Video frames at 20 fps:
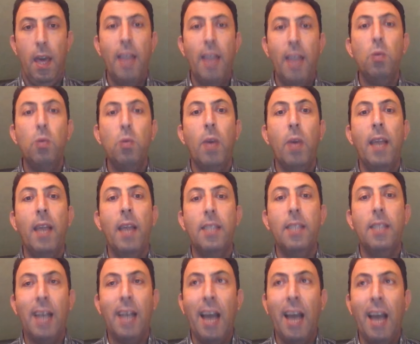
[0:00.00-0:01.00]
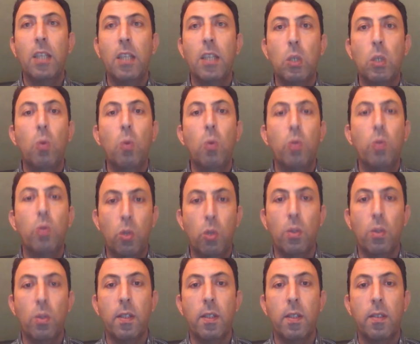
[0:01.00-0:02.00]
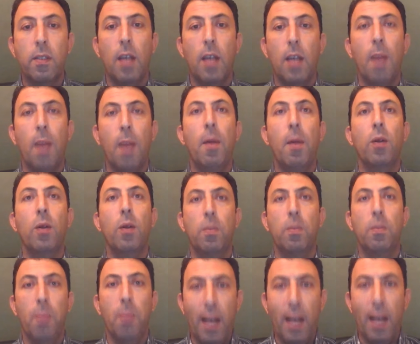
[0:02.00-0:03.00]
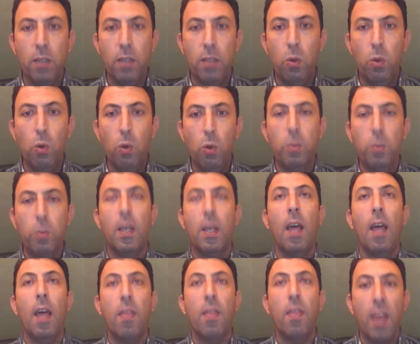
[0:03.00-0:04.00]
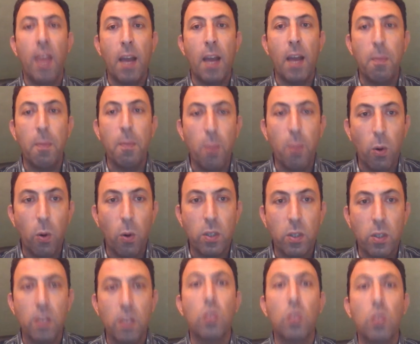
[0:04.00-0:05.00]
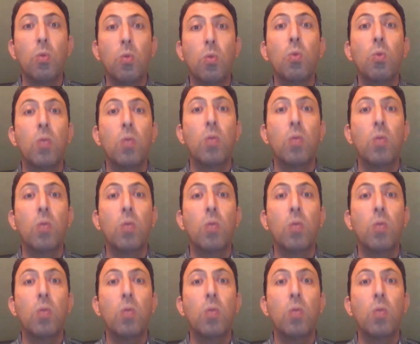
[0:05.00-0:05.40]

Educate high school students about blood groups and their importance to